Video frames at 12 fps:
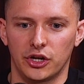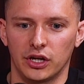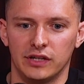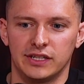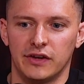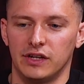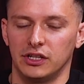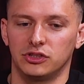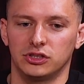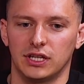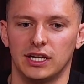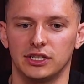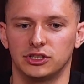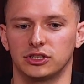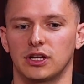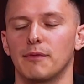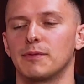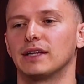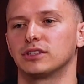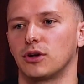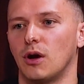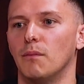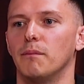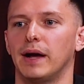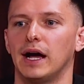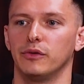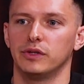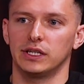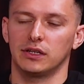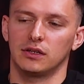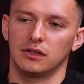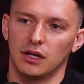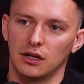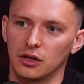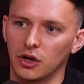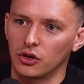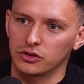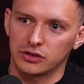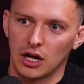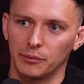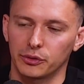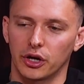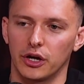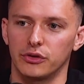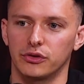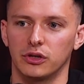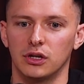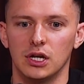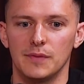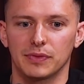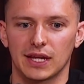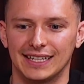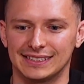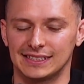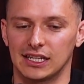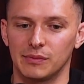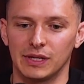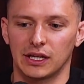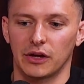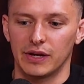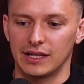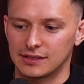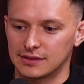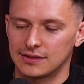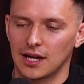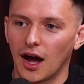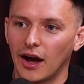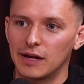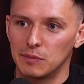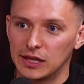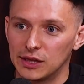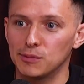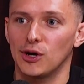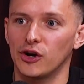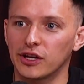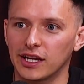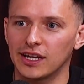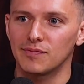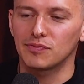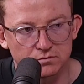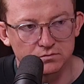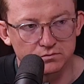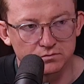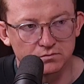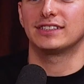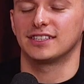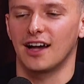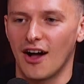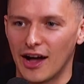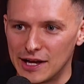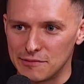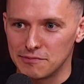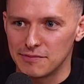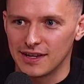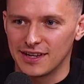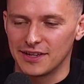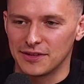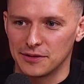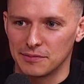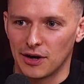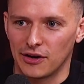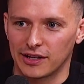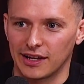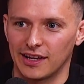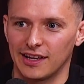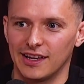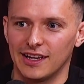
good idea, and it just comes back to compounding and long-term growth. And as I said a minute ago, it's time in the market, not trying to time the market.